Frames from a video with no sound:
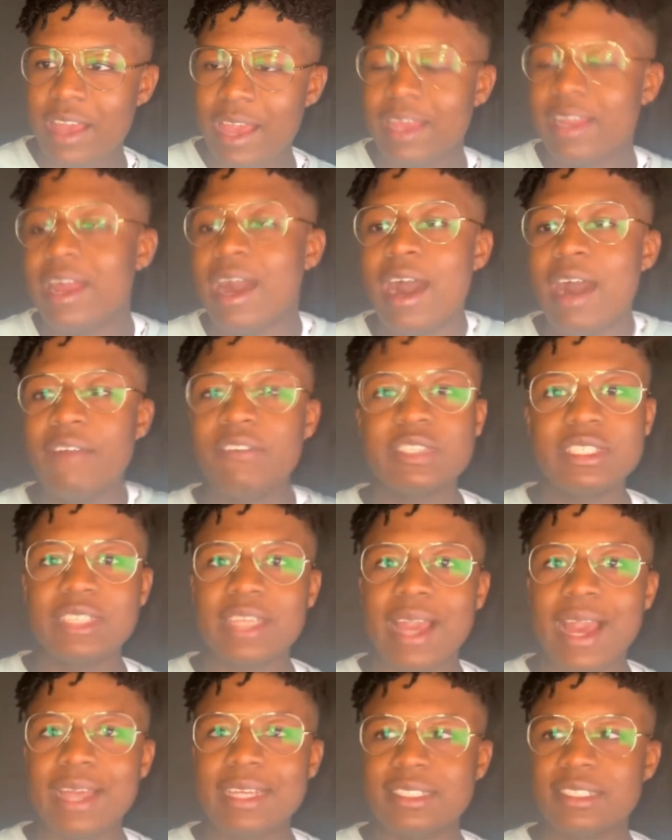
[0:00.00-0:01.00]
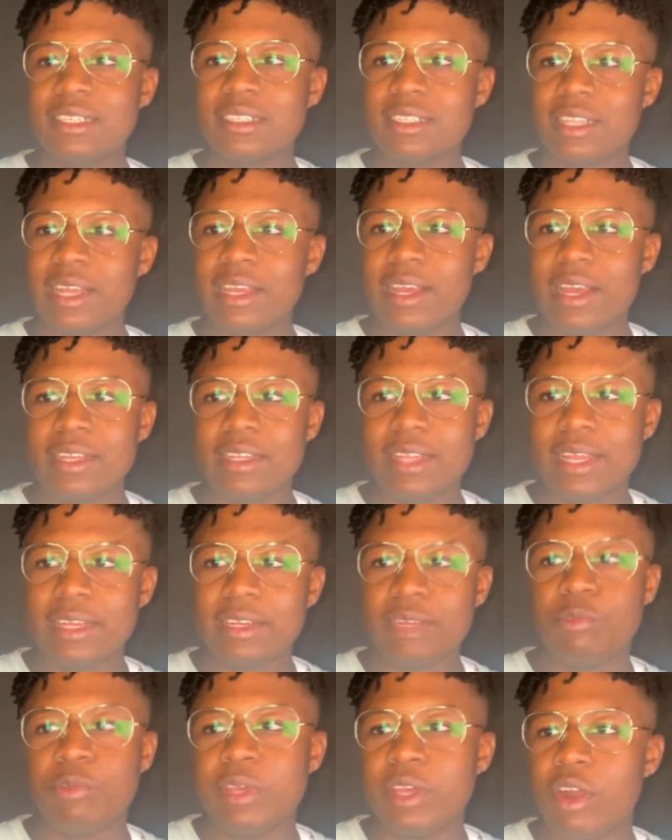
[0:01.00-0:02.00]
And obviously,
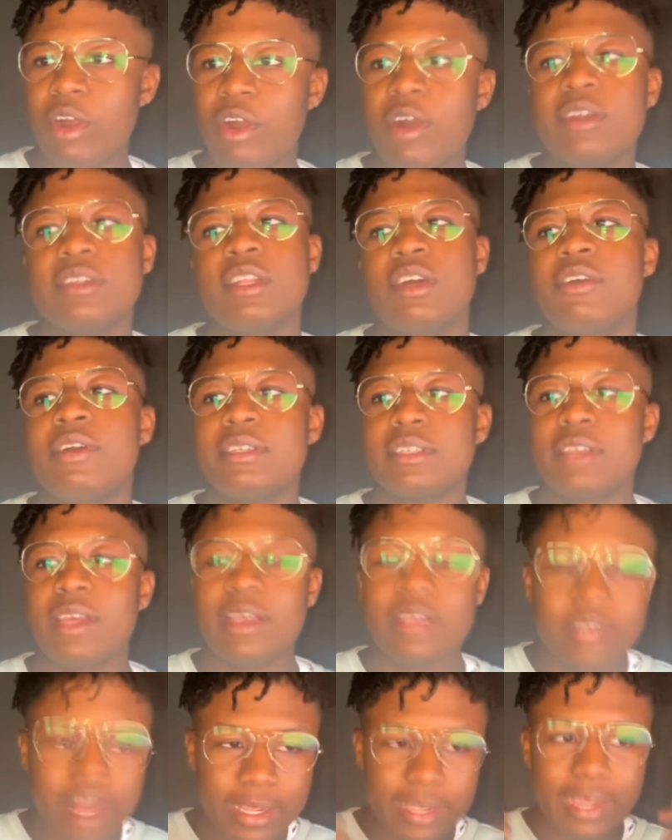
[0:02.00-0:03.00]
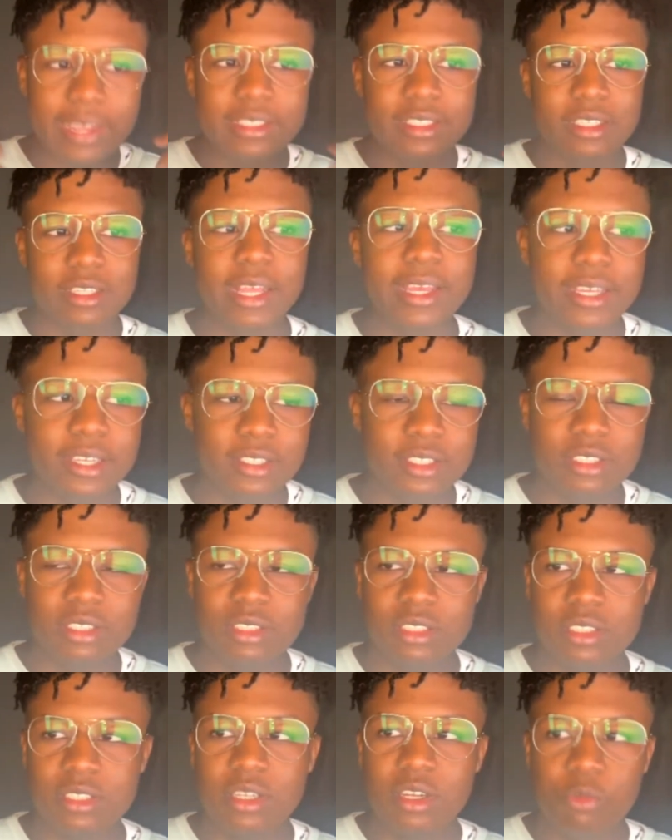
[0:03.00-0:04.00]
we all know, as
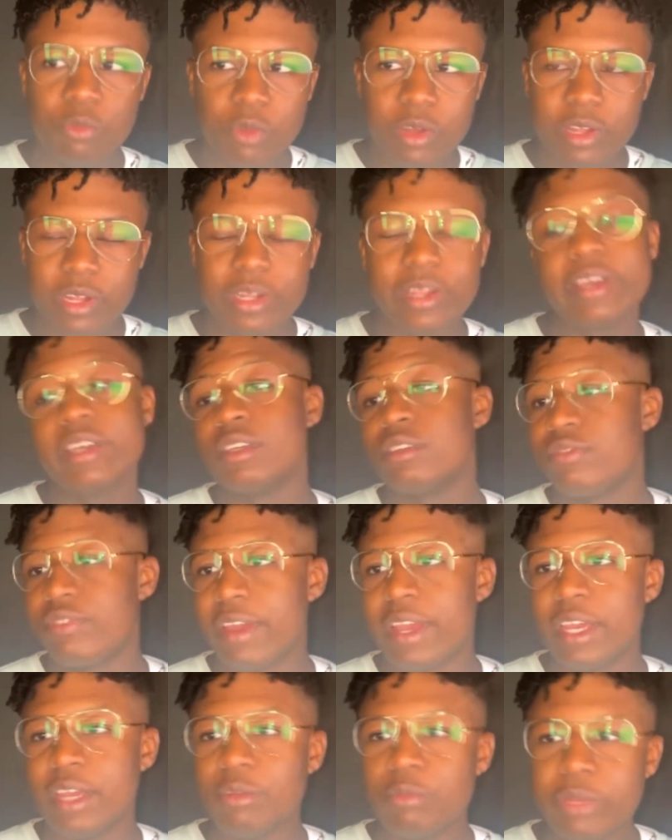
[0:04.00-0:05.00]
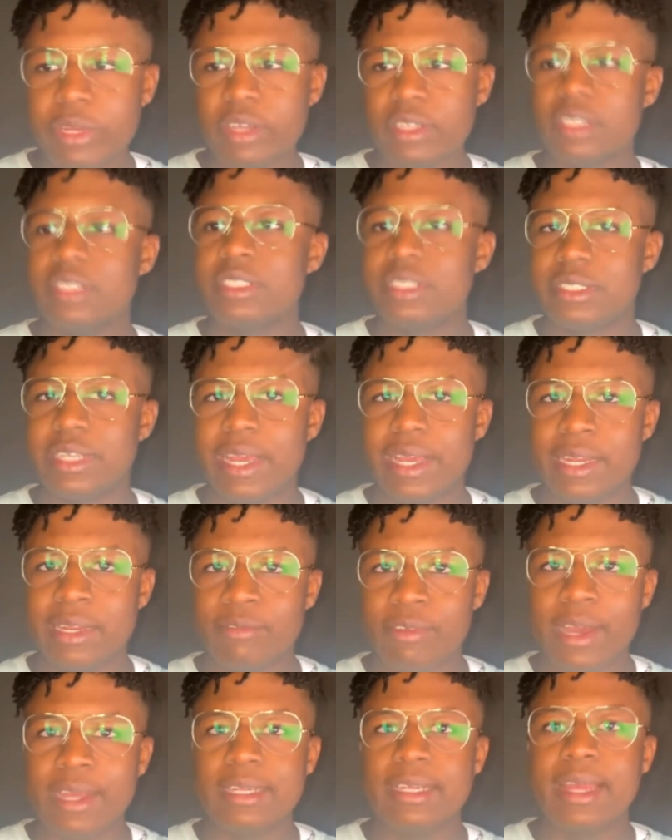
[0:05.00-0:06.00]
Lakers, a Lakers fan, we
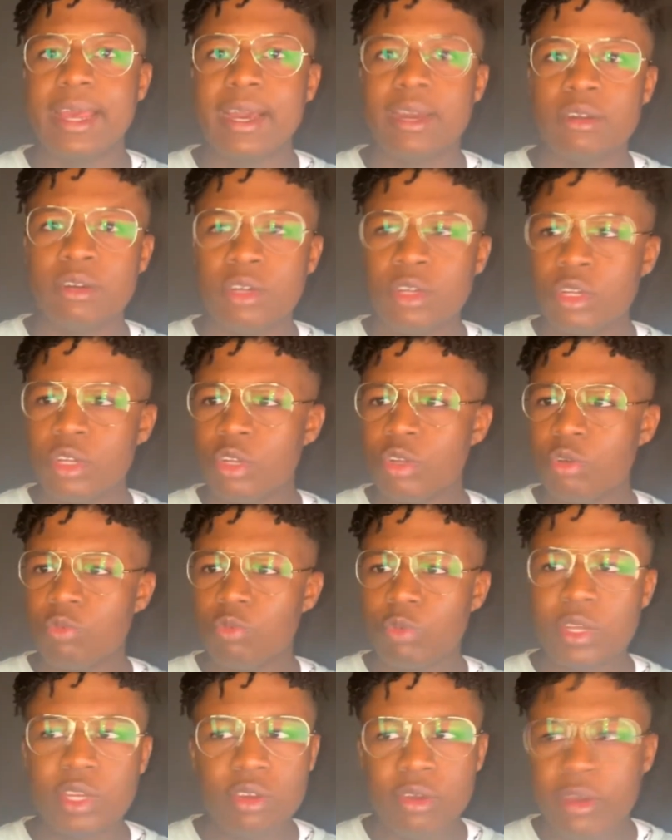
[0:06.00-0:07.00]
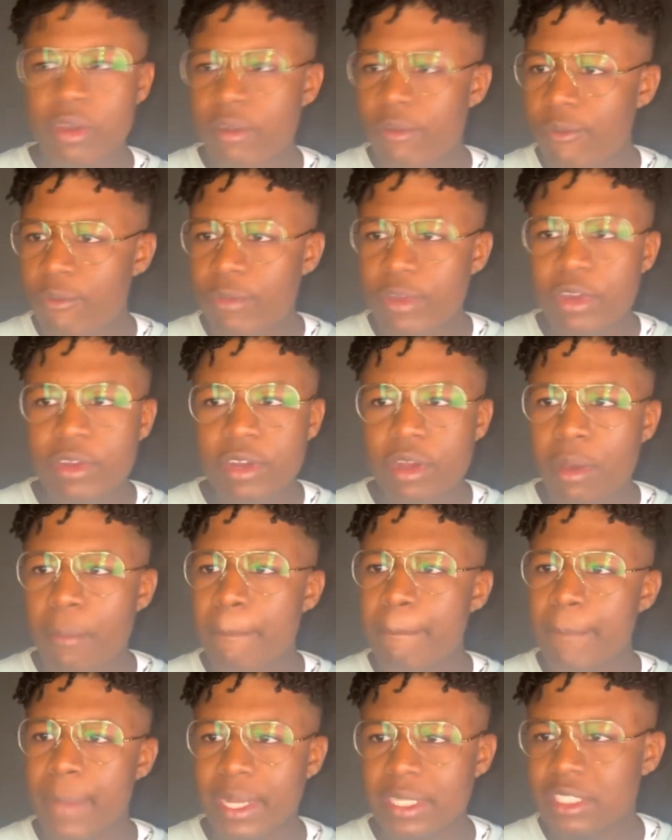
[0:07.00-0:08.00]
understand right now, we are in a
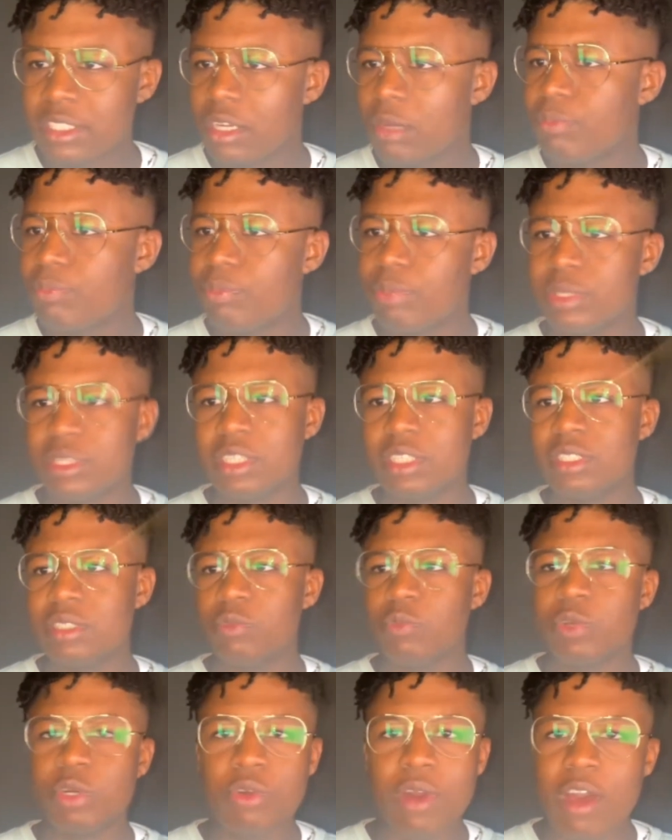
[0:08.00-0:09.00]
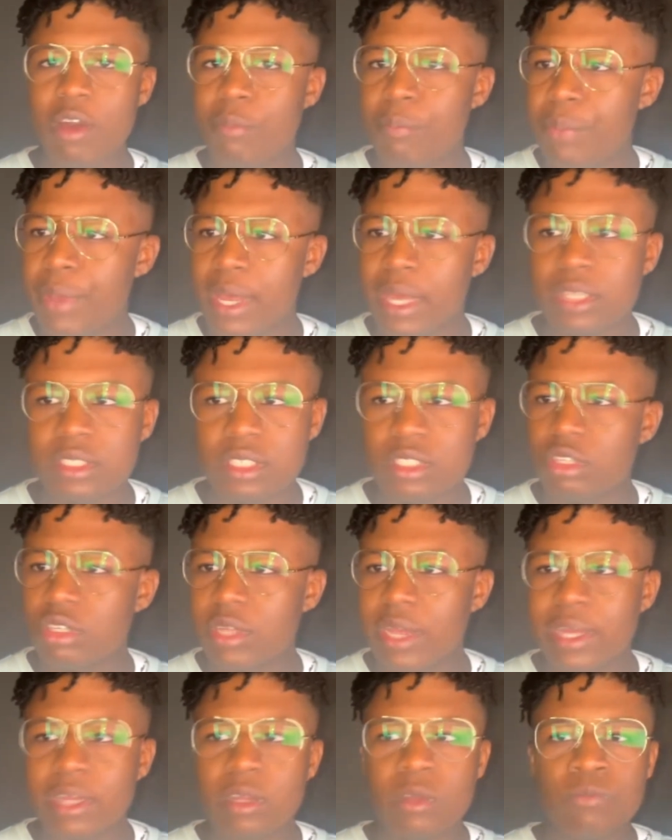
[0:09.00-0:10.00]
messed up position. We don't have picks
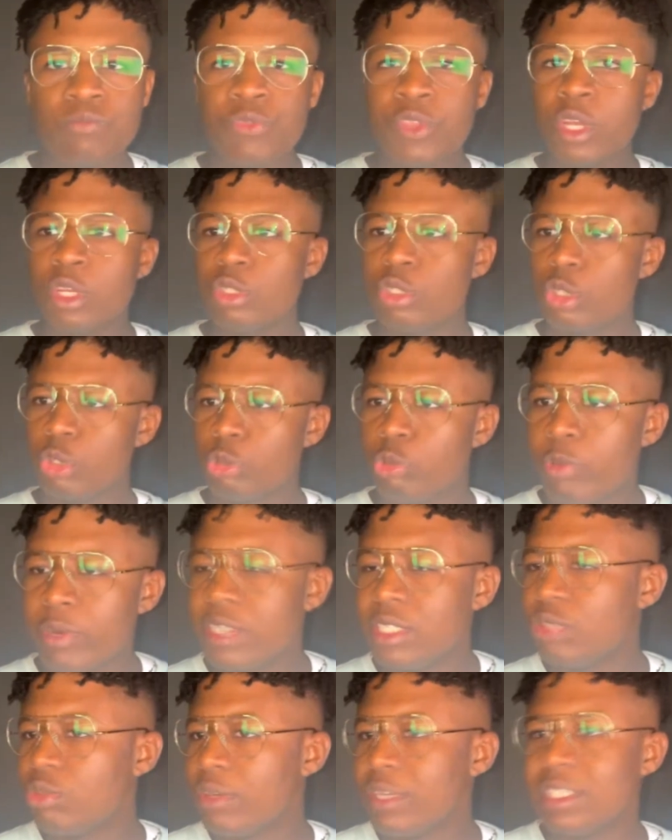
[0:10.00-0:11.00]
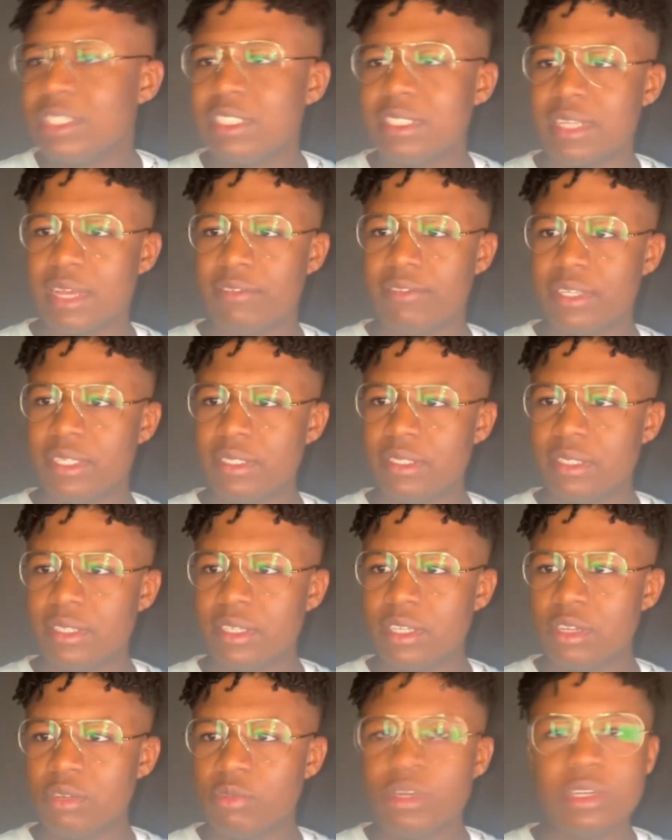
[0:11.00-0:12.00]
until, 2027.
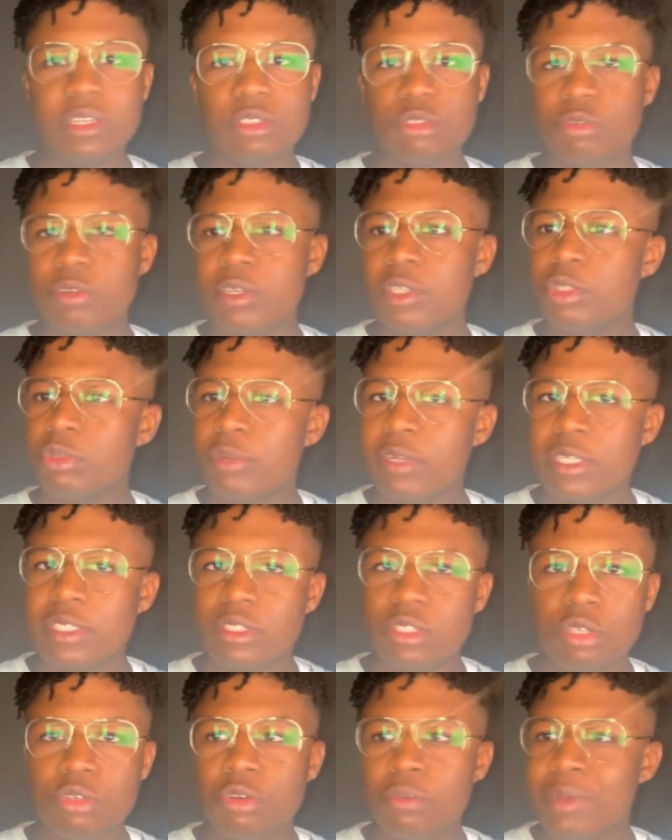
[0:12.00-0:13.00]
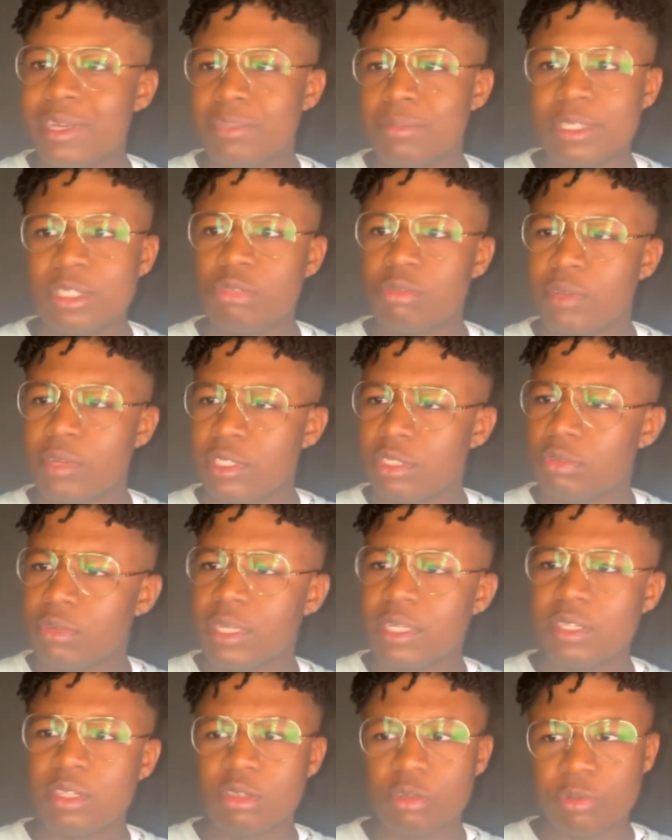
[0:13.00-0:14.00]
We're in 2022, about to be
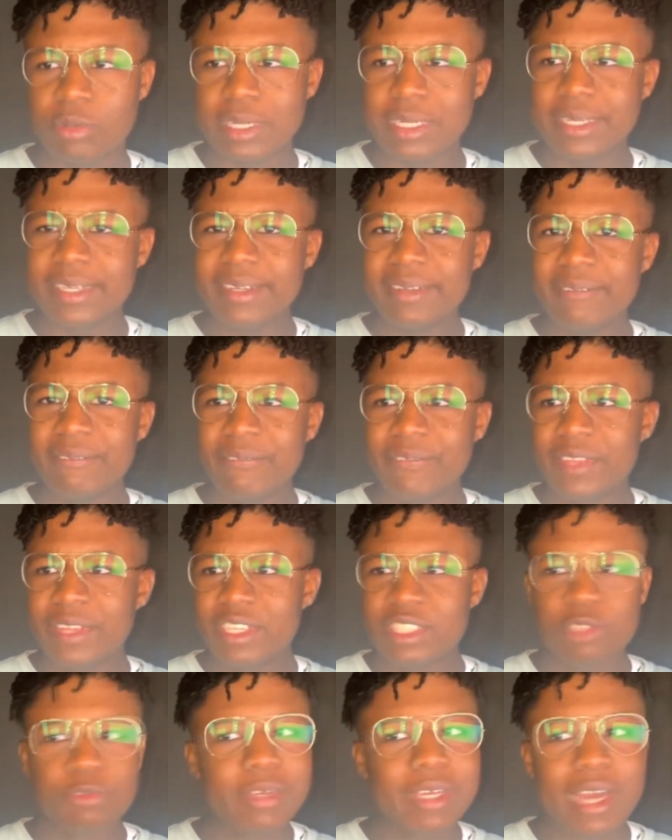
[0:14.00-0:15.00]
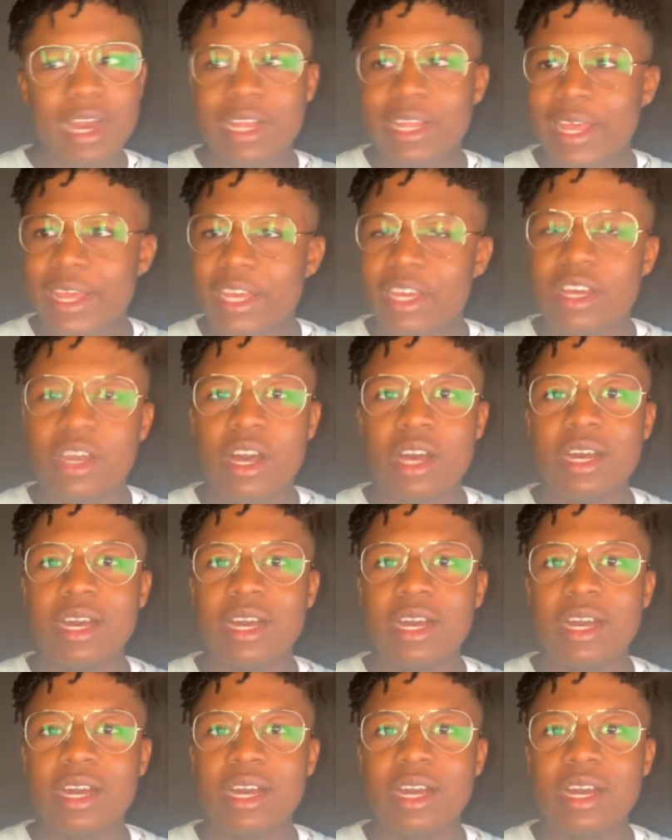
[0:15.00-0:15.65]
2023. So we got,